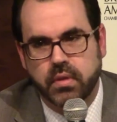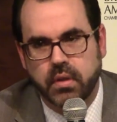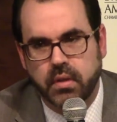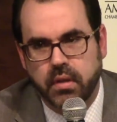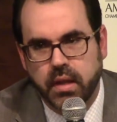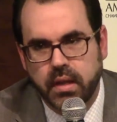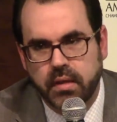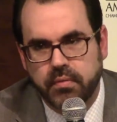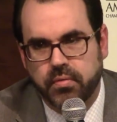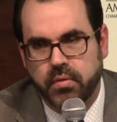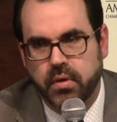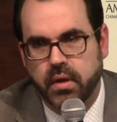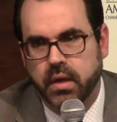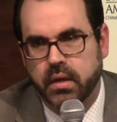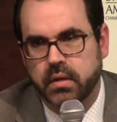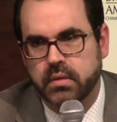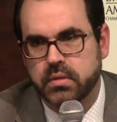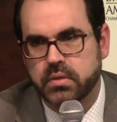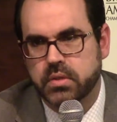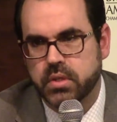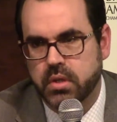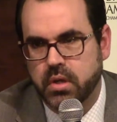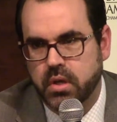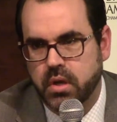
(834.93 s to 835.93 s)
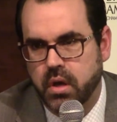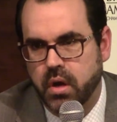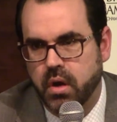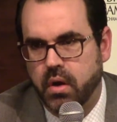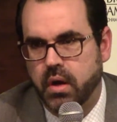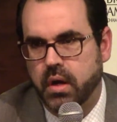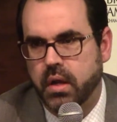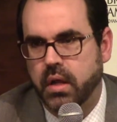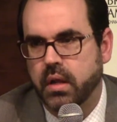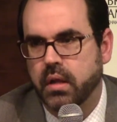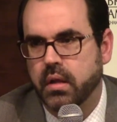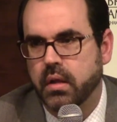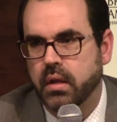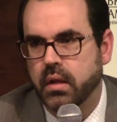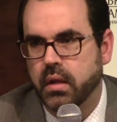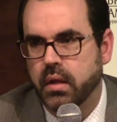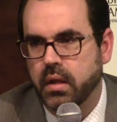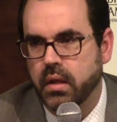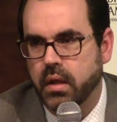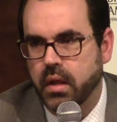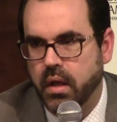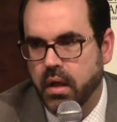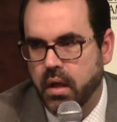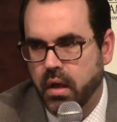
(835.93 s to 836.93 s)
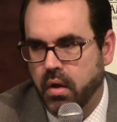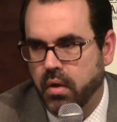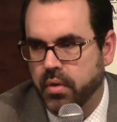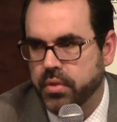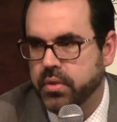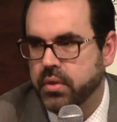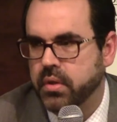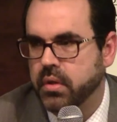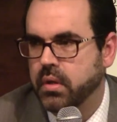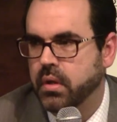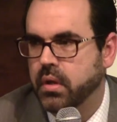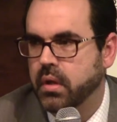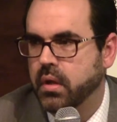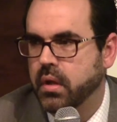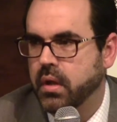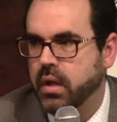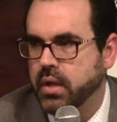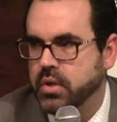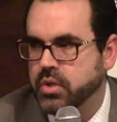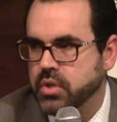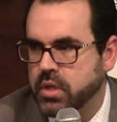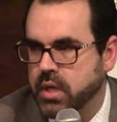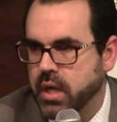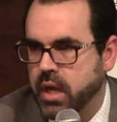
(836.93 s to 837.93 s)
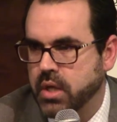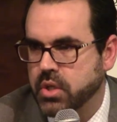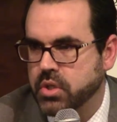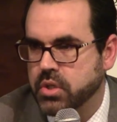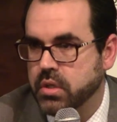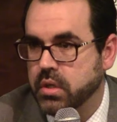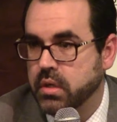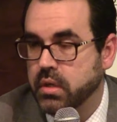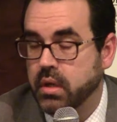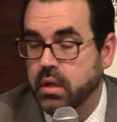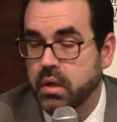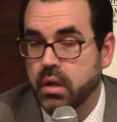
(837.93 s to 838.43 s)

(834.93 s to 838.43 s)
delivering security, health, education.